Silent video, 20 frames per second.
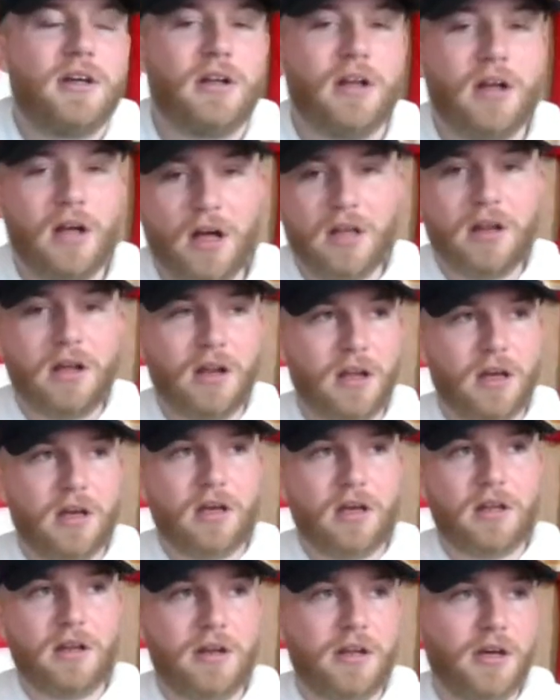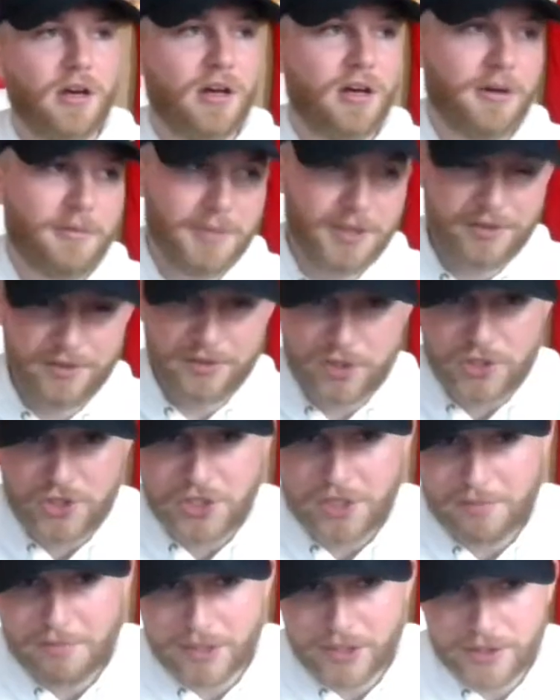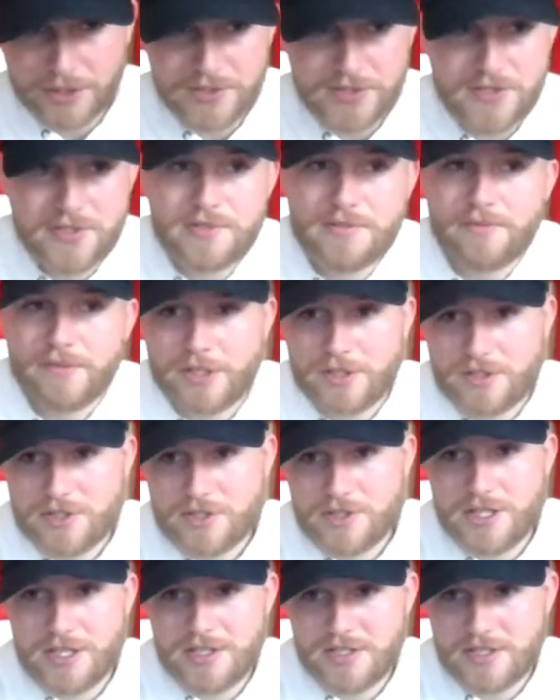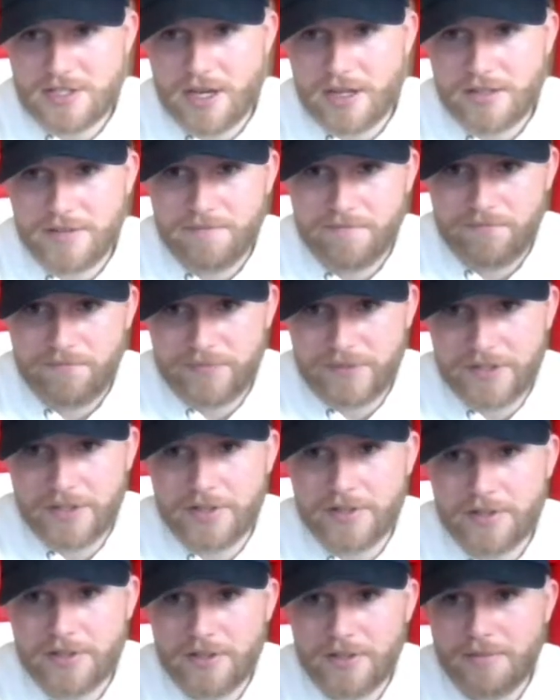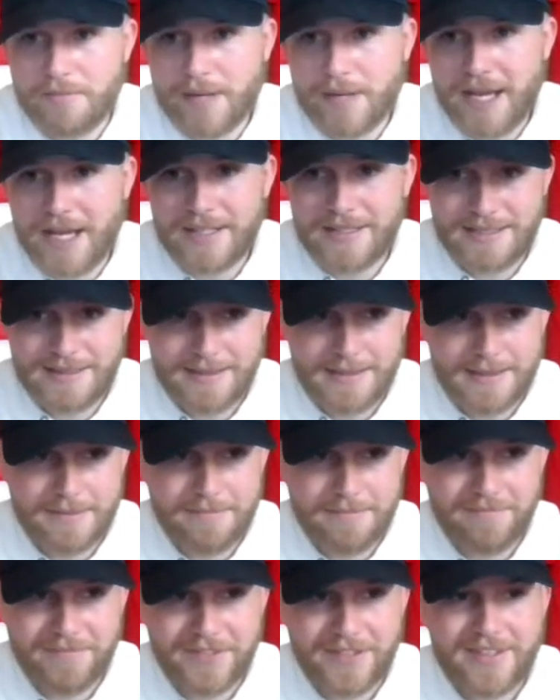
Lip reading: oh, da, da, da, da. But the shitbirds, they suck. They're a bad team.